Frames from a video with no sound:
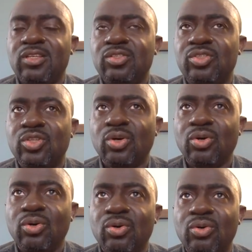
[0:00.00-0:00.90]

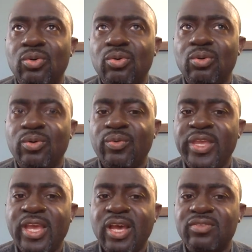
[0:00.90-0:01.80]
So we
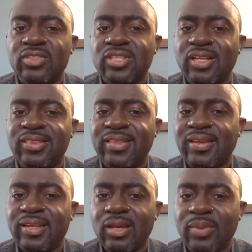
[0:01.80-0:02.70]
have to start
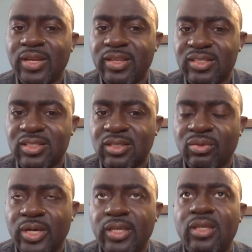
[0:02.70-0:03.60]
thinking about this thing,
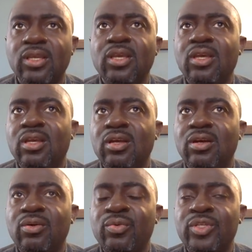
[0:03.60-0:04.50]
right?
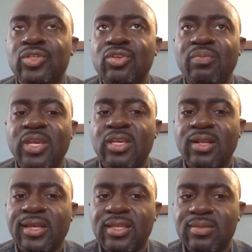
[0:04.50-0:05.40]
We shouldn't make it
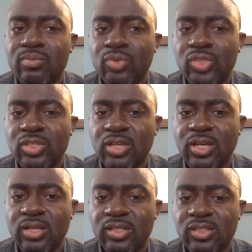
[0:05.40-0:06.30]
like an
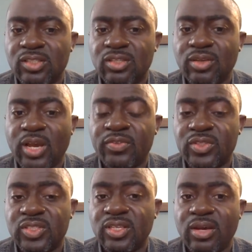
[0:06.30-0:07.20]
emotional decision. You have to
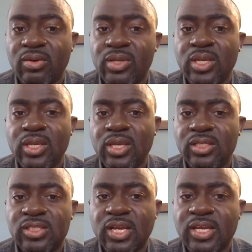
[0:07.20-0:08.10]
sit down
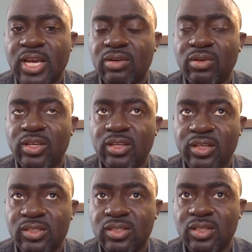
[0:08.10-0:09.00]
and start calculating
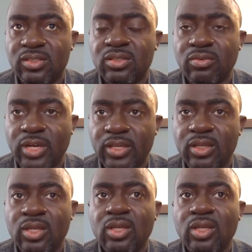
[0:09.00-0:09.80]
these things, right?